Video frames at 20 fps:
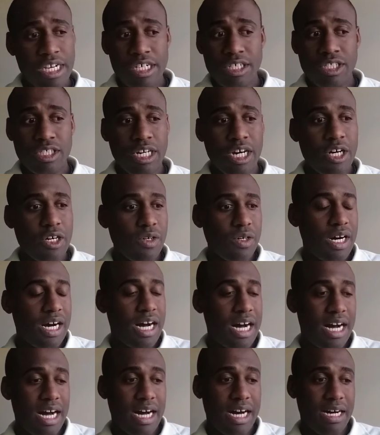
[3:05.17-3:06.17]
So
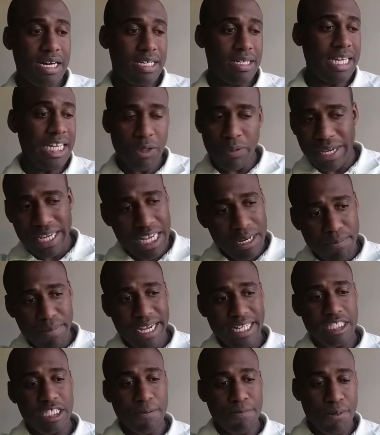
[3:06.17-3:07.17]
anyway, getting
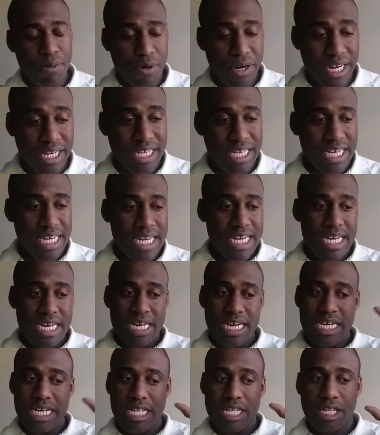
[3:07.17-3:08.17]
back to the point,
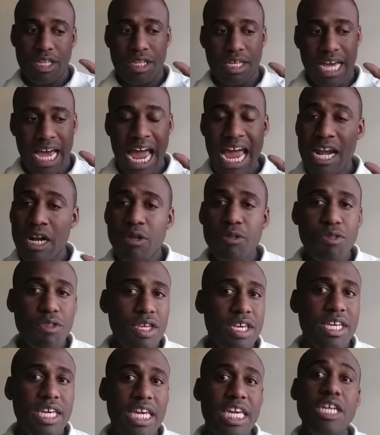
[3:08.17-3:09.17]
I don't
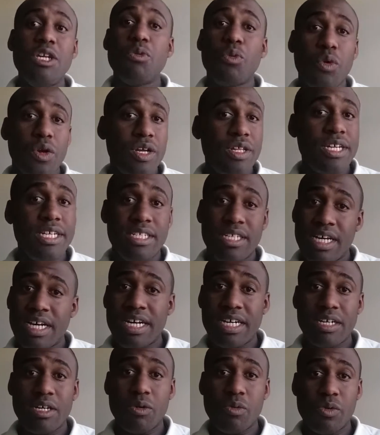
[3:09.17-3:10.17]
think
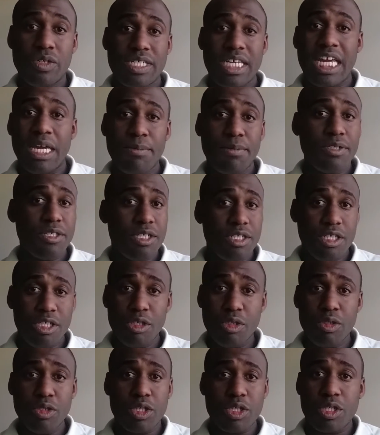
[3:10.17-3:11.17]
Doug was able to
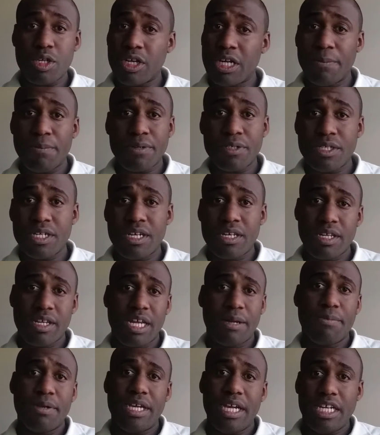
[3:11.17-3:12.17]
use 30% of the
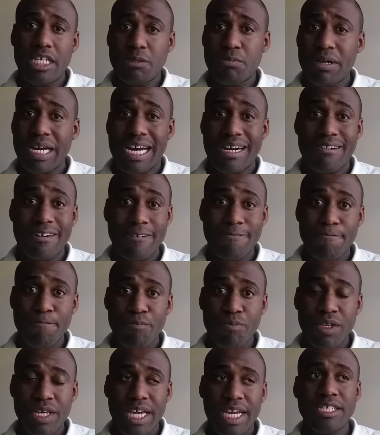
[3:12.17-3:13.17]
Lamborghini's power.
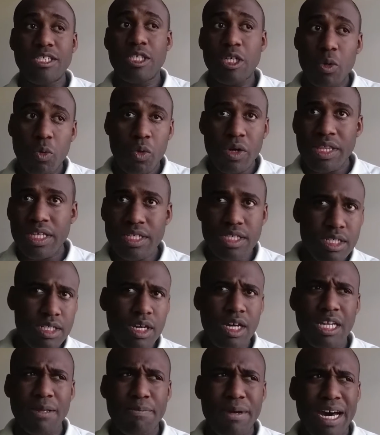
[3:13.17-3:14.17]
And so what this is
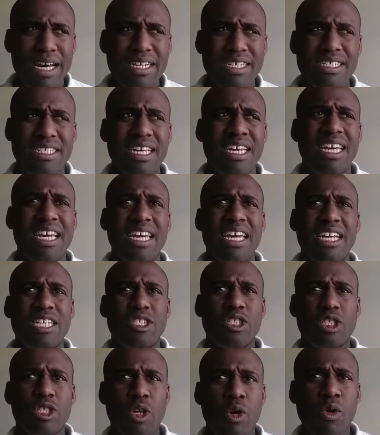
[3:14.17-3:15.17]
all about is
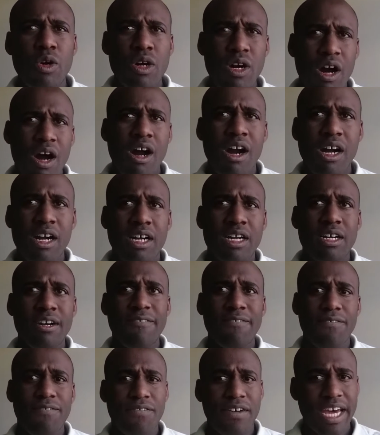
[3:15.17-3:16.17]
slow car,
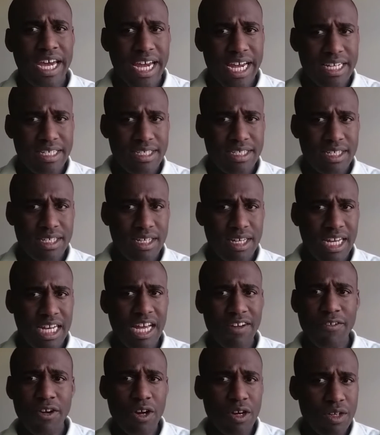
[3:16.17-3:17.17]
fast. And
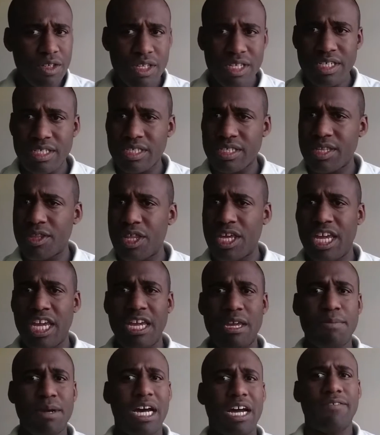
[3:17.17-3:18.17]
I've heard this
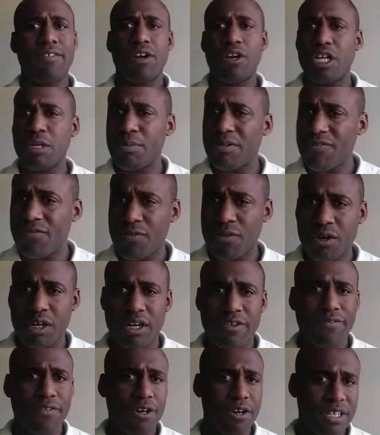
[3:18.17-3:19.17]
theme, I've heard it
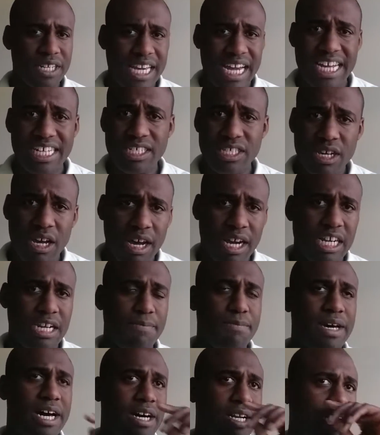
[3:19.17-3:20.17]
before, I've heard guys talking
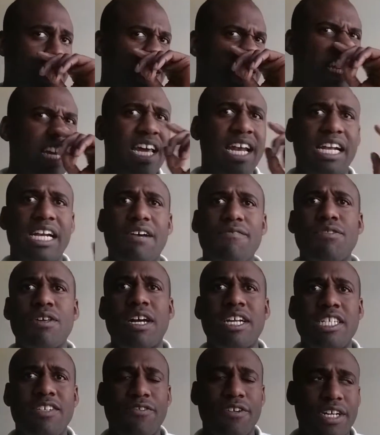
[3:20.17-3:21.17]
about it, and I
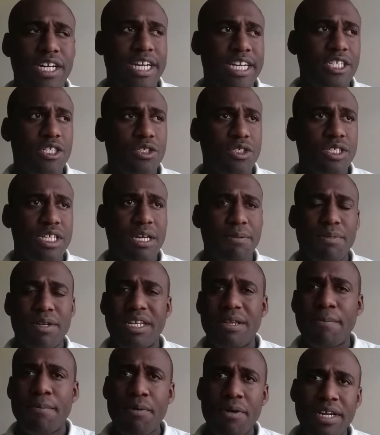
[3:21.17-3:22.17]
thought it's very interesting,
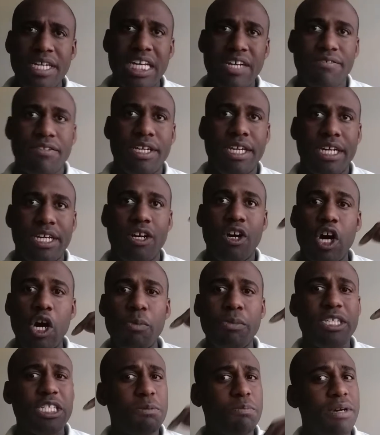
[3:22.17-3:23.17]
but the point never hit
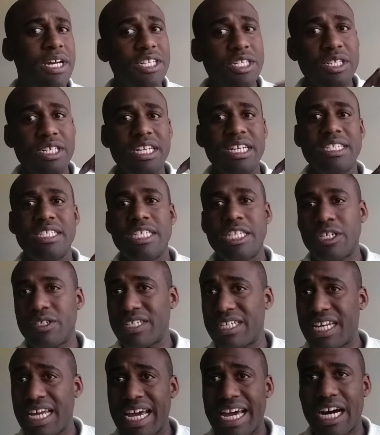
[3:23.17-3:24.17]
home, especially until
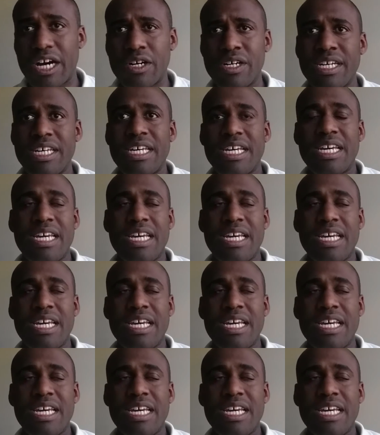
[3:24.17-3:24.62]
now.